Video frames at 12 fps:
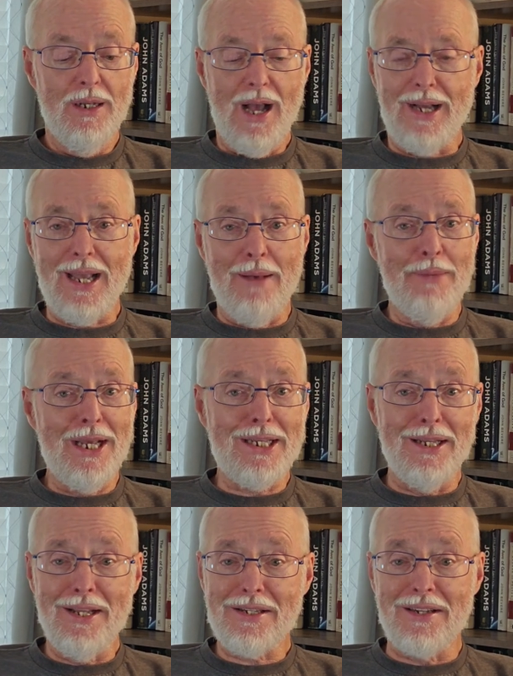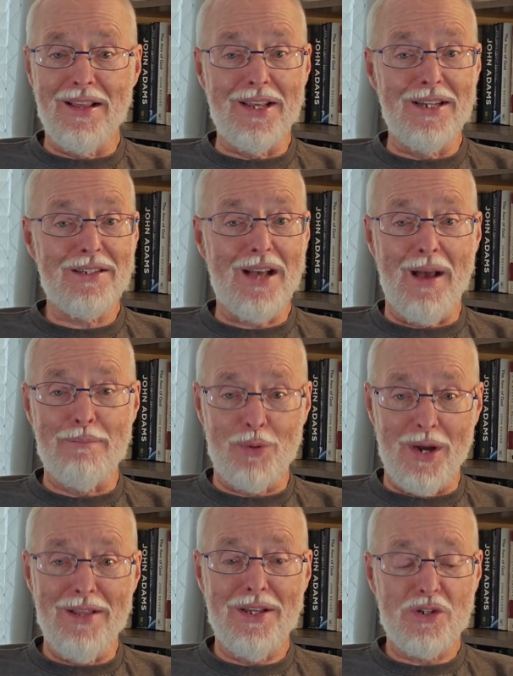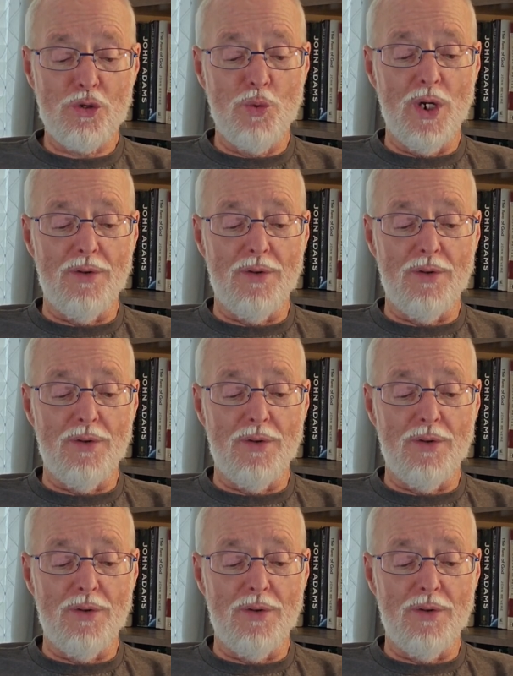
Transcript: I can't make you listen to these. I pray that you will.